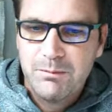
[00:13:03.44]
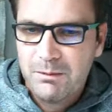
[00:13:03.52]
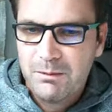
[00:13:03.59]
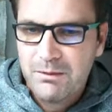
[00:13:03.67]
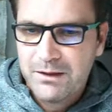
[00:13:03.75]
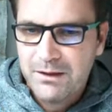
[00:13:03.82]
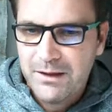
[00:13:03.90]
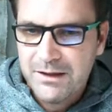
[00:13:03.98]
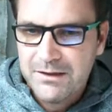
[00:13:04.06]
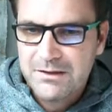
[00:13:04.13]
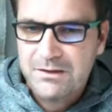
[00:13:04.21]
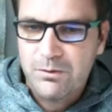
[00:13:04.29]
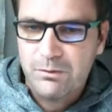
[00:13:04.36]
public,
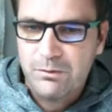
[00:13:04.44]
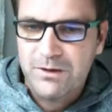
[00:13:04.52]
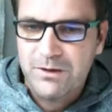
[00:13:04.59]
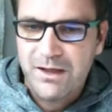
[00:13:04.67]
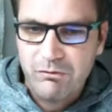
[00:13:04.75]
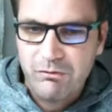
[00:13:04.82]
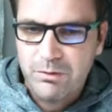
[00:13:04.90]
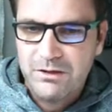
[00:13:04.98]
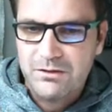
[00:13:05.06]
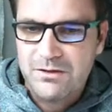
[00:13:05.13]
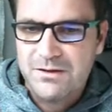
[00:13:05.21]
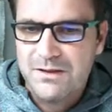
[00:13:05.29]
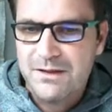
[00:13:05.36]
yes, we want everybody
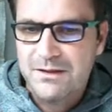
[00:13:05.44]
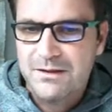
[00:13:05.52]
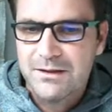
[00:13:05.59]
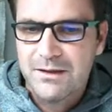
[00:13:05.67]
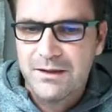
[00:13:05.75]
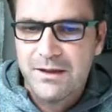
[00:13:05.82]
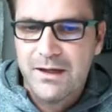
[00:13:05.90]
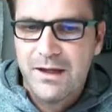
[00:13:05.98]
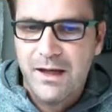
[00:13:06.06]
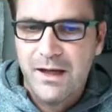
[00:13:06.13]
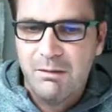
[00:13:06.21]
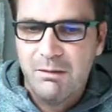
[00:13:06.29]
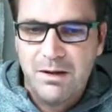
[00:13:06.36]
to see it,
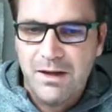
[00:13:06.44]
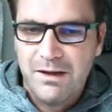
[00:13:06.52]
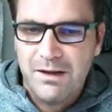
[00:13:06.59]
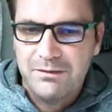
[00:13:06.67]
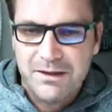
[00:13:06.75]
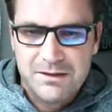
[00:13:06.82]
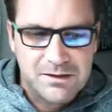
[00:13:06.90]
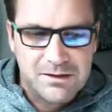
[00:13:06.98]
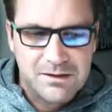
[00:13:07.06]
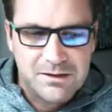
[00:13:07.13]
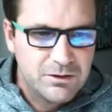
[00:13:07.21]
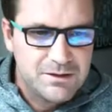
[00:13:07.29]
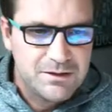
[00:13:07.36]
and that's as
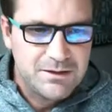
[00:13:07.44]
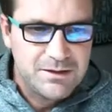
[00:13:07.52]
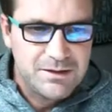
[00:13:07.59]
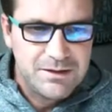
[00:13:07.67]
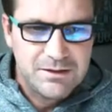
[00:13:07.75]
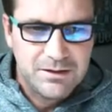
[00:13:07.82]
good as it is.